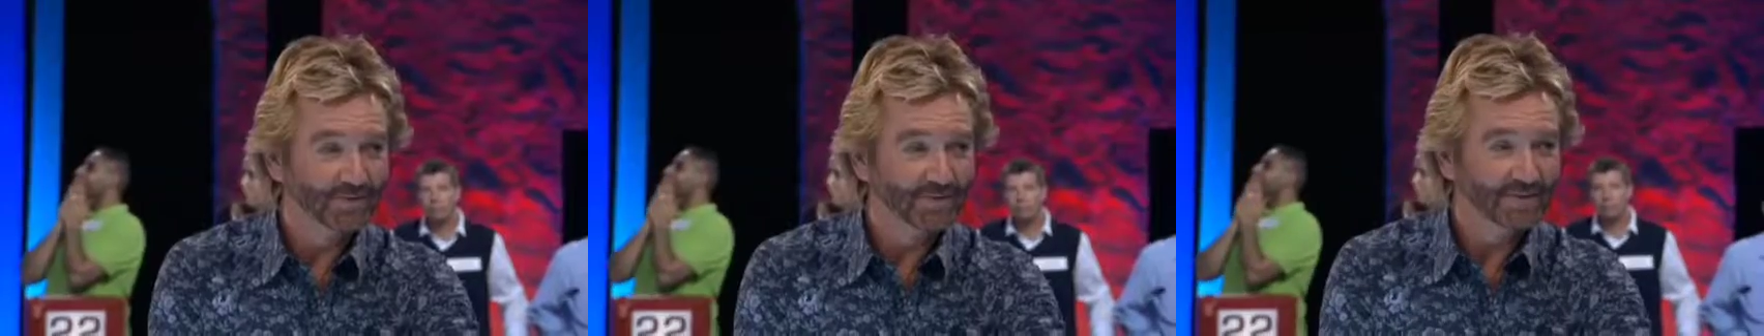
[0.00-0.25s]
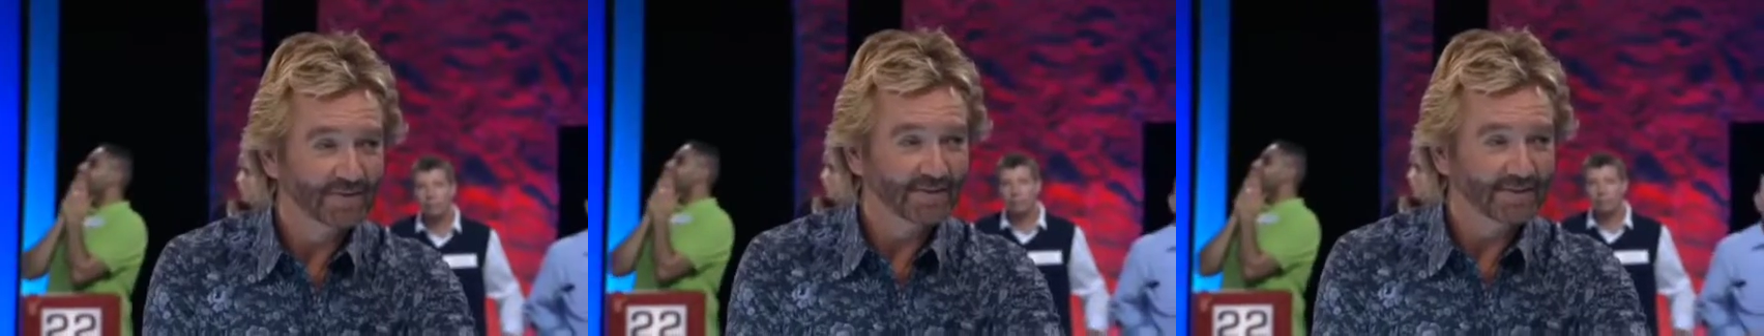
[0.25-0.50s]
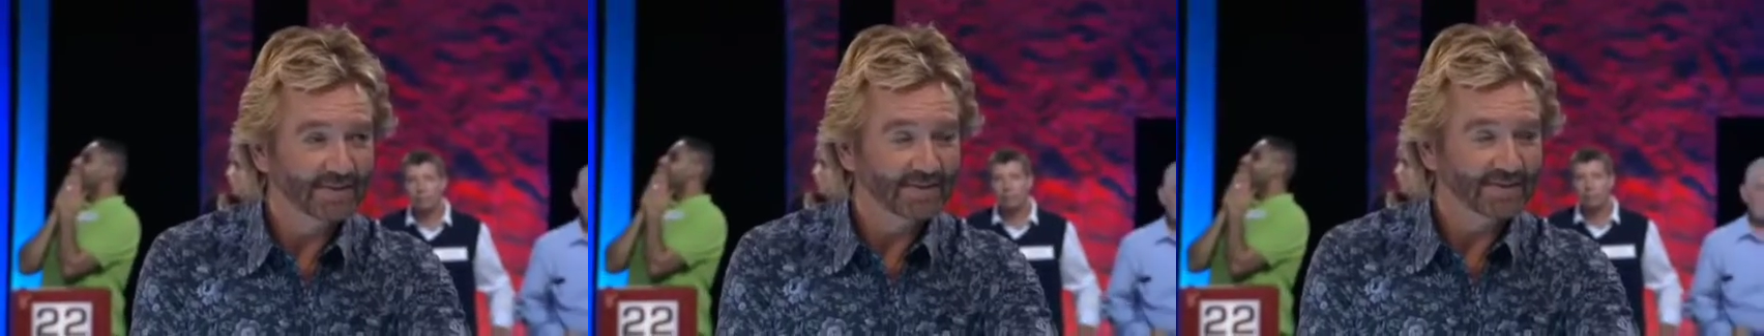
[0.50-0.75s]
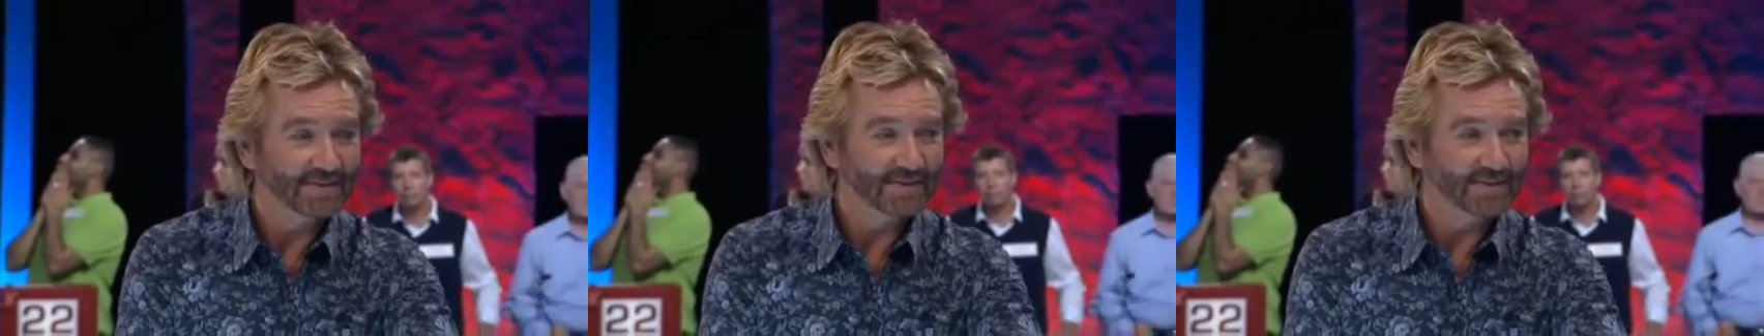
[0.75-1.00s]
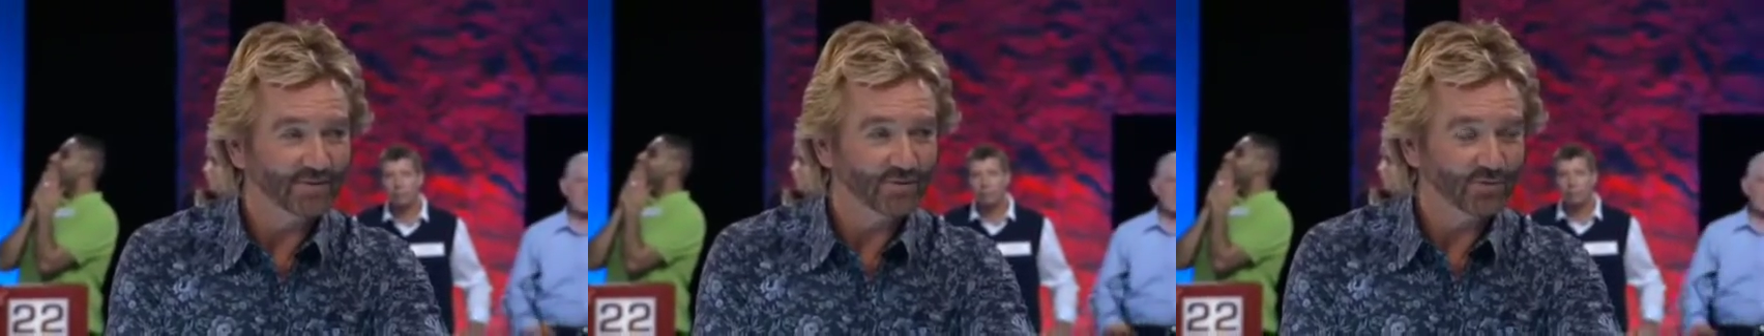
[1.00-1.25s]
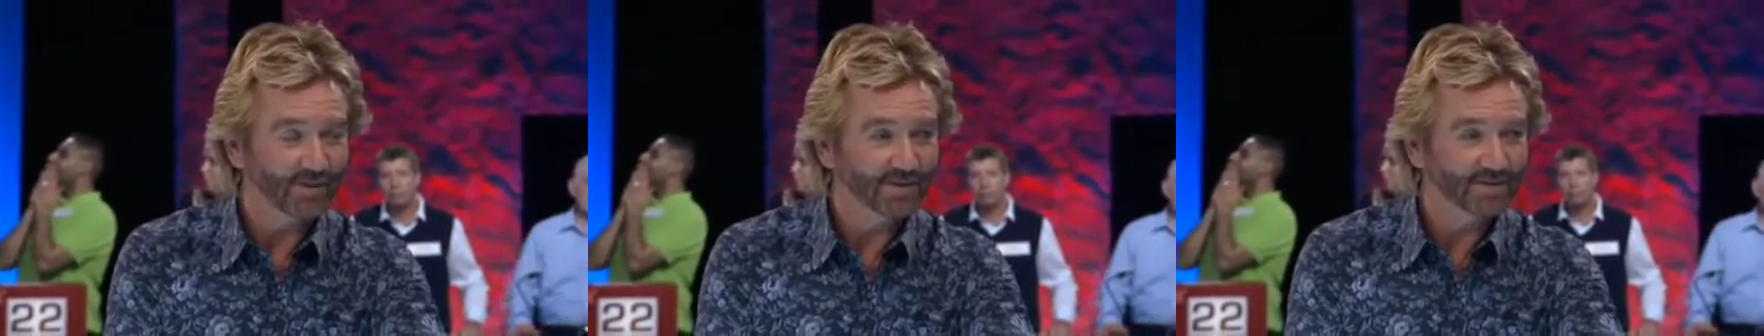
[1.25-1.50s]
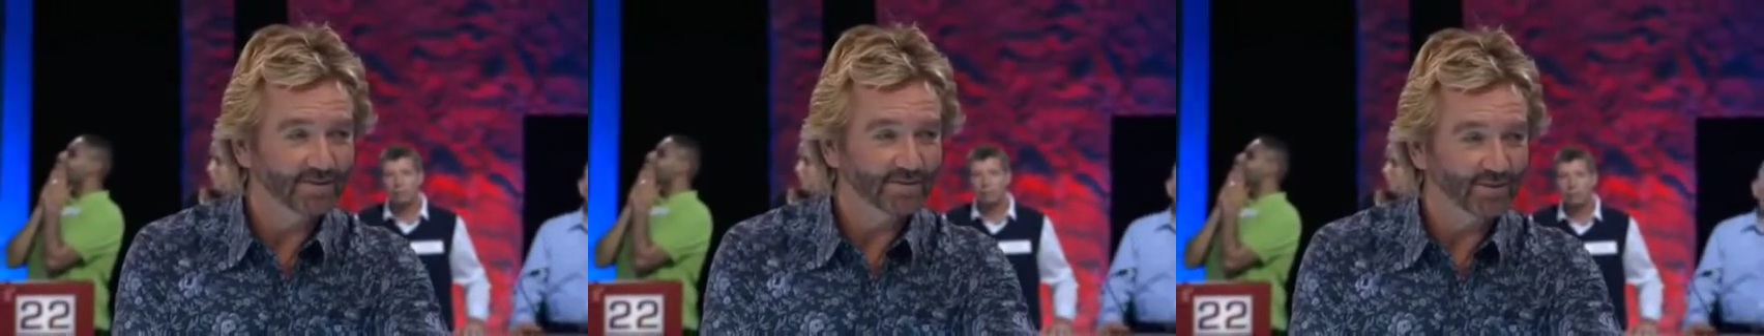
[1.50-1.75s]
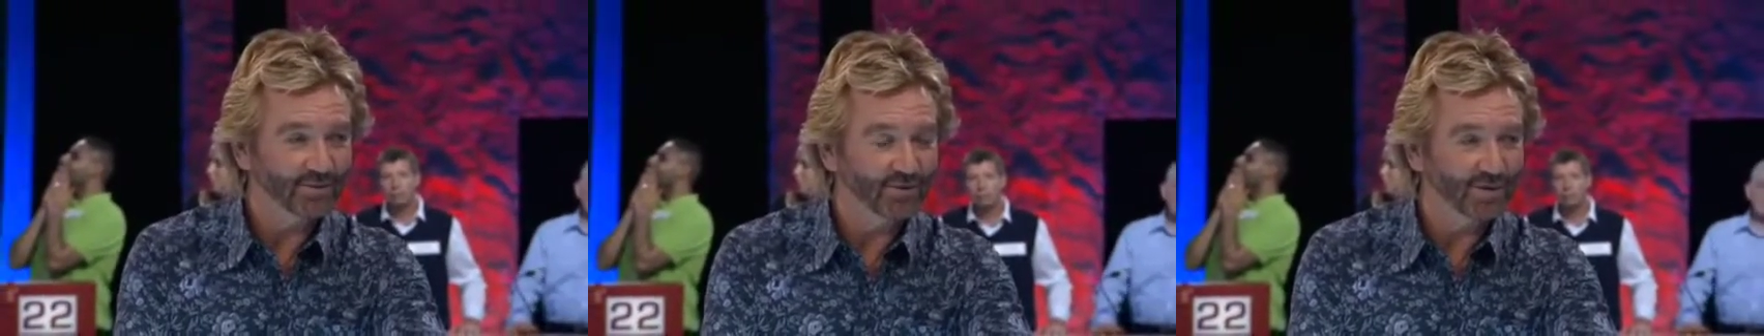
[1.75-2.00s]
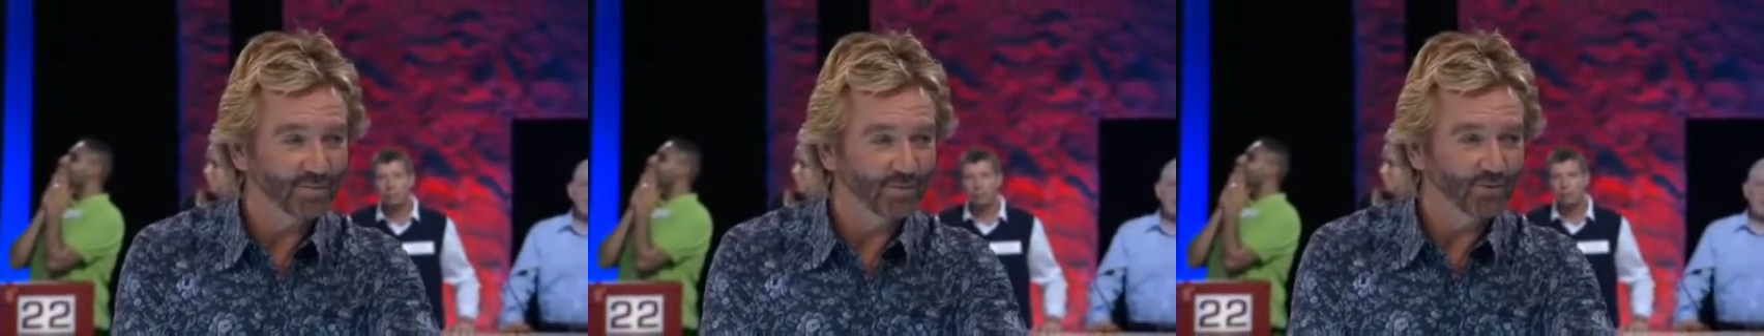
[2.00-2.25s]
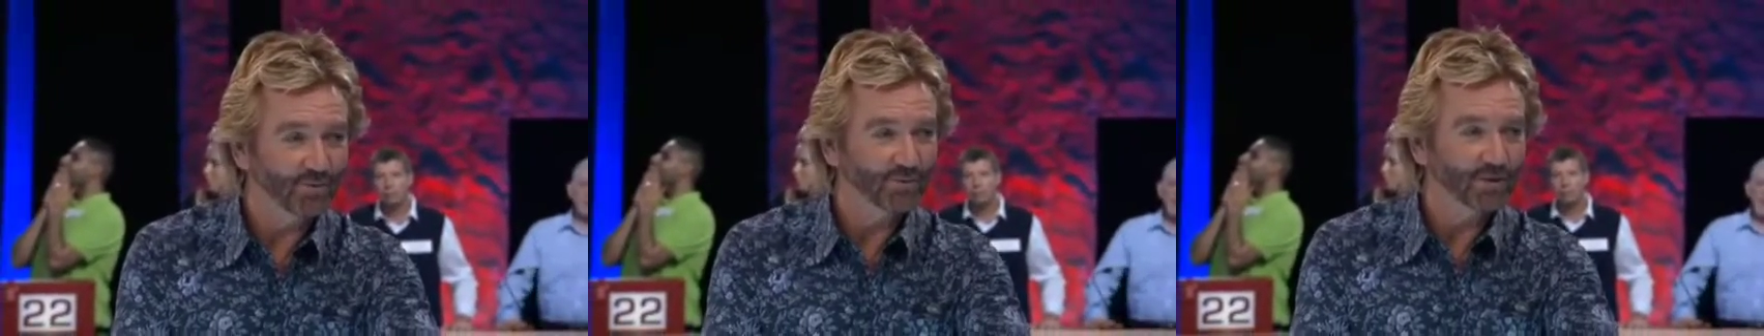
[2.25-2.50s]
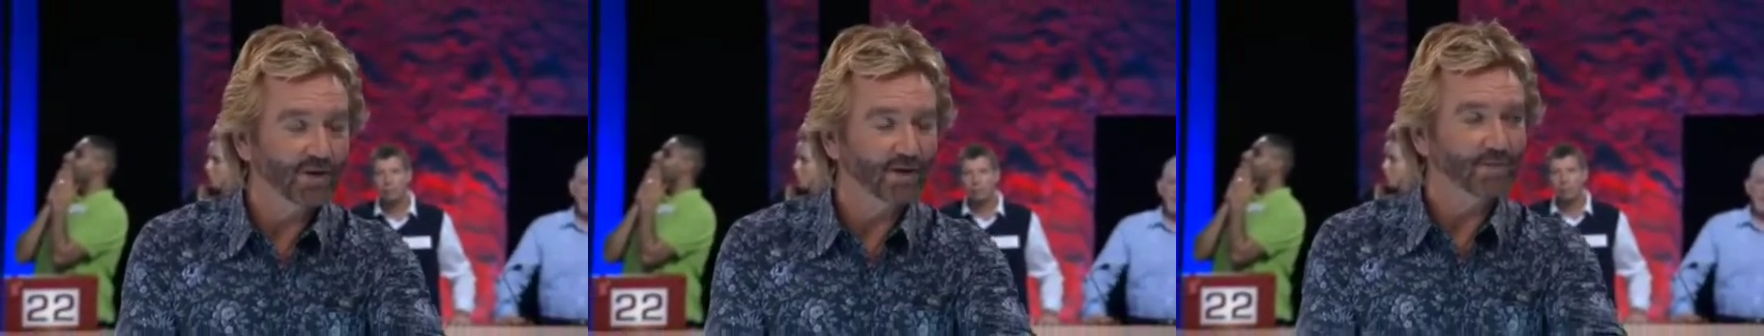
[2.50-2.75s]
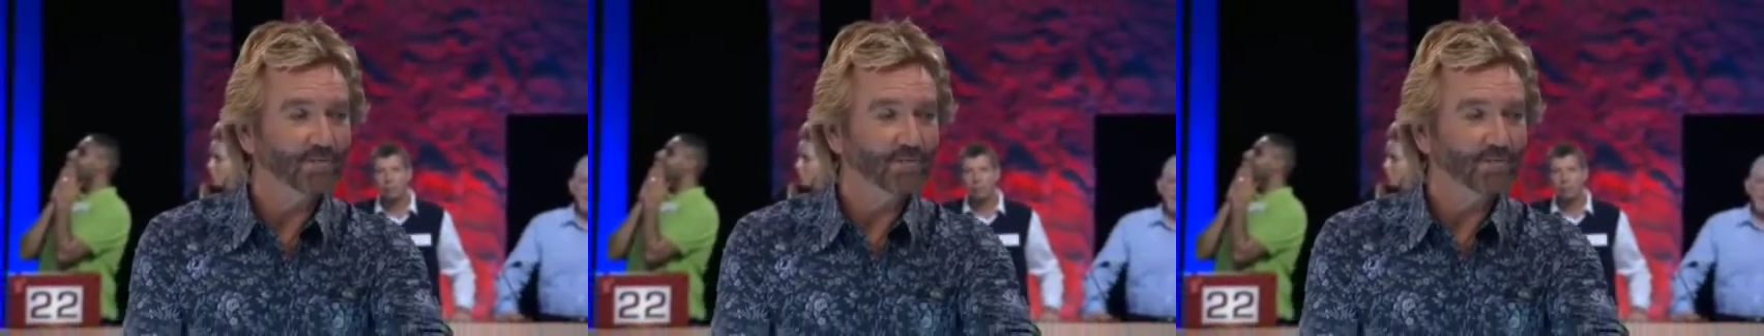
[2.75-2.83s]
I am. The thread, the theme of your game